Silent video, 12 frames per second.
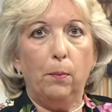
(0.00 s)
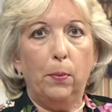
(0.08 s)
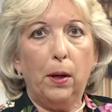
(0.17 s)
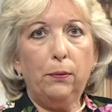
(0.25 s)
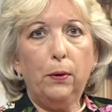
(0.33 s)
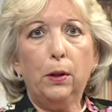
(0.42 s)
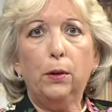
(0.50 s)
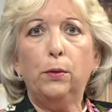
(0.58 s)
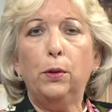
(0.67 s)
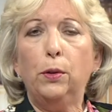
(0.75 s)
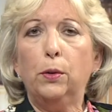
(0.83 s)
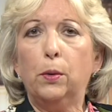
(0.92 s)
Buffalo,
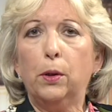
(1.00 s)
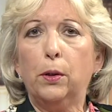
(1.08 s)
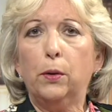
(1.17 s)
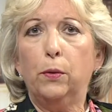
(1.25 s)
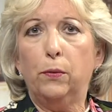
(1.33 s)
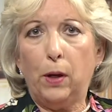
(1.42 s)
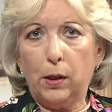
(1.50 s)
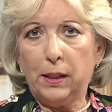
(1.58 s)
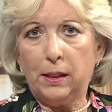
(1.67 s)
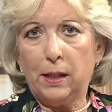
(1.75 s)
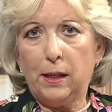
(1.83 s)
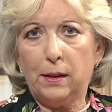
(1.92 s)
New York,
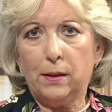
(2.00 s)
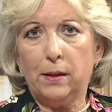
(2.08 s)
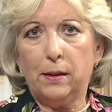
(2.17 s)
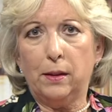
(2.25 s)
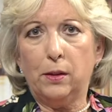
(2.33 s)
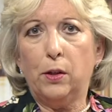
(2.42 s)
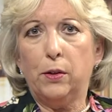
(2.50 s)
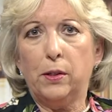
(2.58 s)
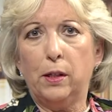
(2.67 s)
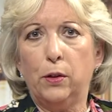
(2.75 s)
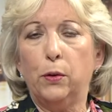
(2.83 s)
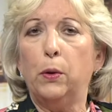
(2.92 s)
Uvalde, Texas, and
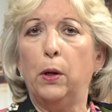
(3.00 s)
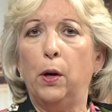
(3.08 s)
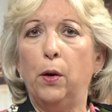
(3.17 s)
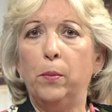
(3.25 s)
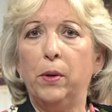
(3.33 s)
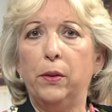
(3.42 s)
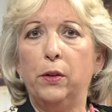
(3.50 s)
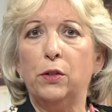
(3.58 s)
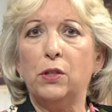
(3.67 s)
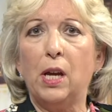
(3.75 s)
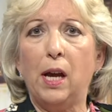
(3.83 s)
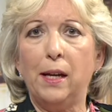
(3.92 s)
Tulsa, Oklahoma, they're
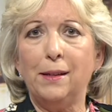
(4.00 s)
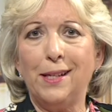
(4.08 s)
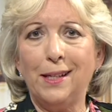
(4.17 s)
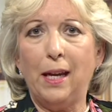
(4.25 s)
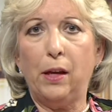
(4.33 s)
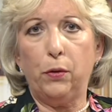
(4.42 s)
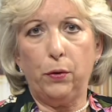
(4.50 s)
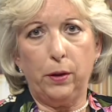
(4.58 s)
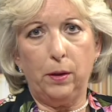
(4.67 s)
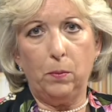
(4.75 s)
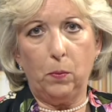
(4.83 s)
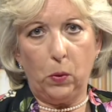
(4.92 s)
tied together
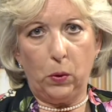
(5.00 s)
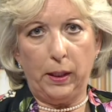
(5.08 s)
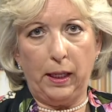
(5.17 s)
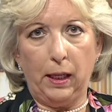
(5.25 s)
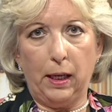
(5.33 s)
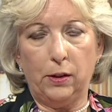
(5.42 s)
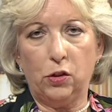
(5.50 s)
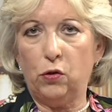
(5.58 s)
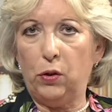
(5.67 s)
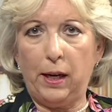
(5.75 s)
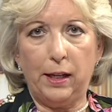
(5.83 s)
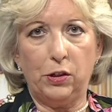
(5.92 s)
in mourning as
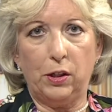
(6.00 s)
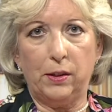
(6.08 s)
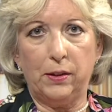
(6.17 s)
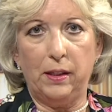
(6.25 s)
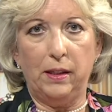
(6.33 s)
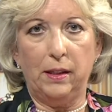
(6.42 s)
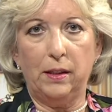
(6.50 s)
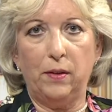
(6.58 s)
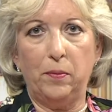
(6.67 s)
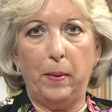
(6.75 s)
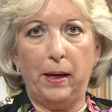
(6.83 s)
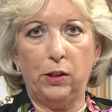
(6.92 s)
tragic scenes
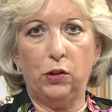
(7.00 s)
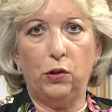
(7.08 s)
of mass